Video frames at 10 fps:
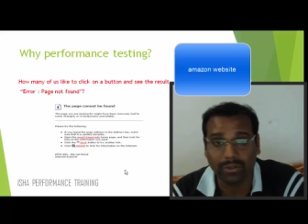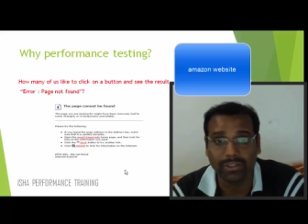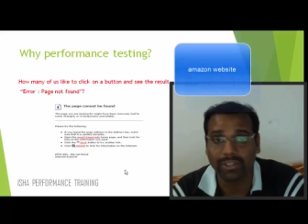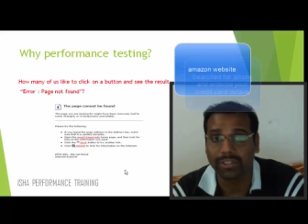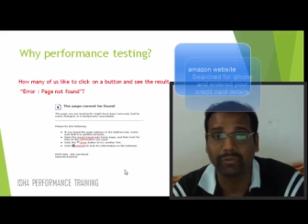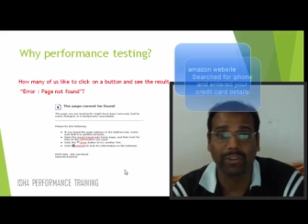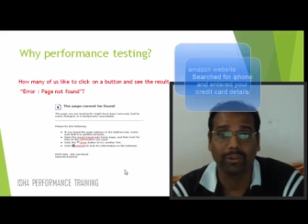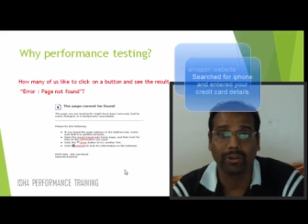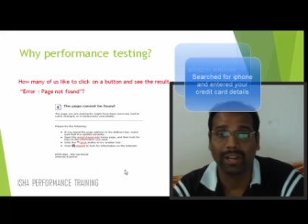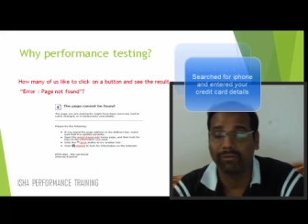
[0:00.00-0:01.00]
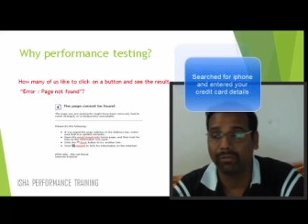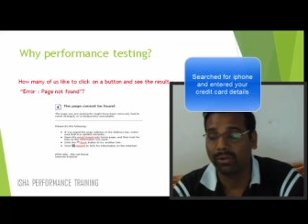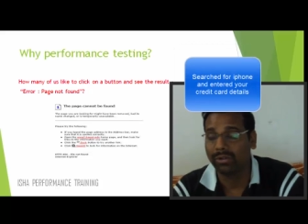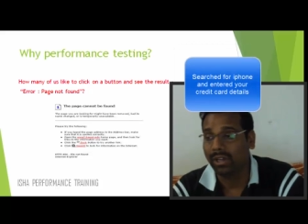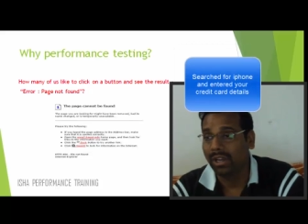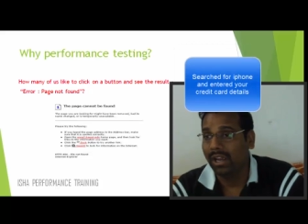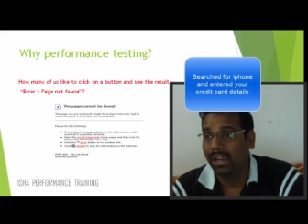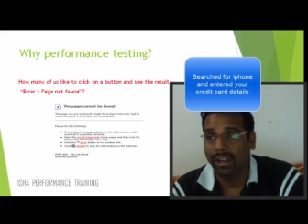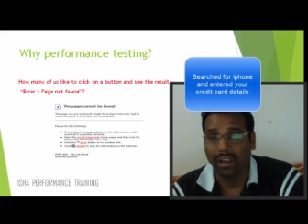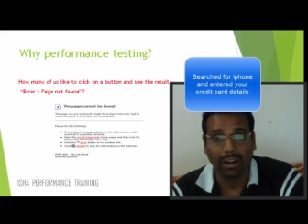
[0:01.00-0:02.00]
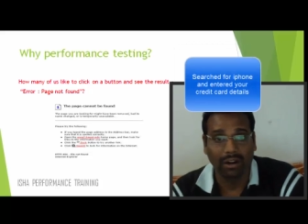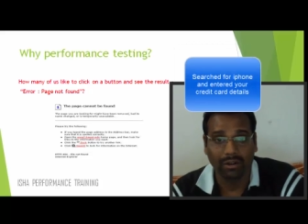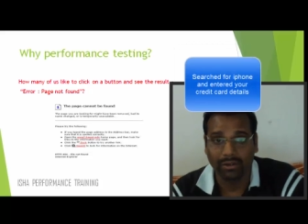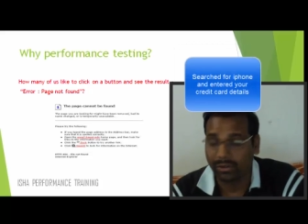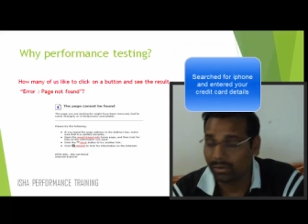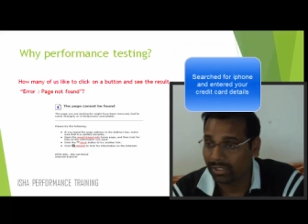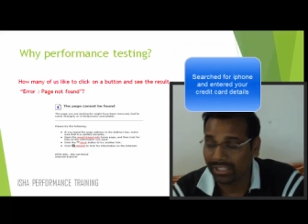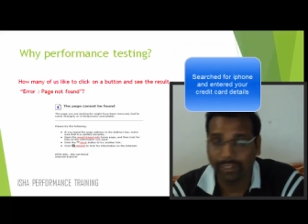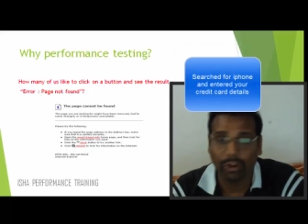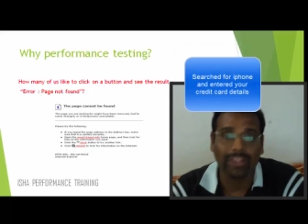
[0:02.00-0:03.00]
are able to search for your iPhone, you